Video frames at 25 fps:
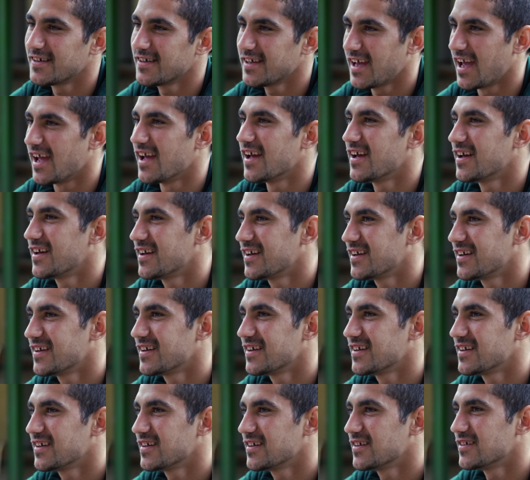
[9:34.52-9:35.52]
Yeah.
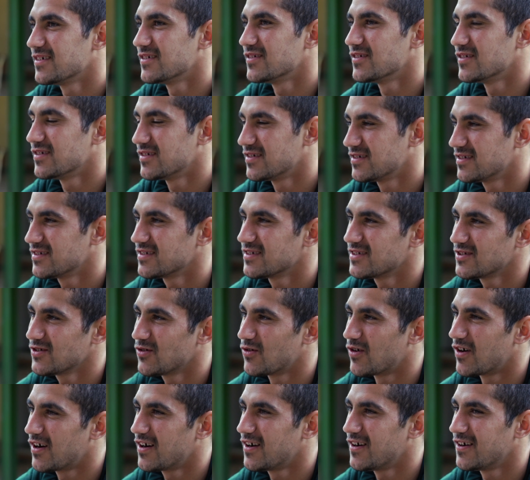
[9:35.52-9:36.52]
Oh, it's
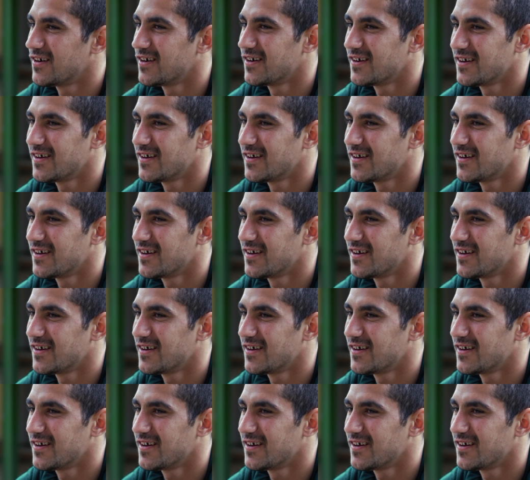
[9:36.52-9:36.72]
all right.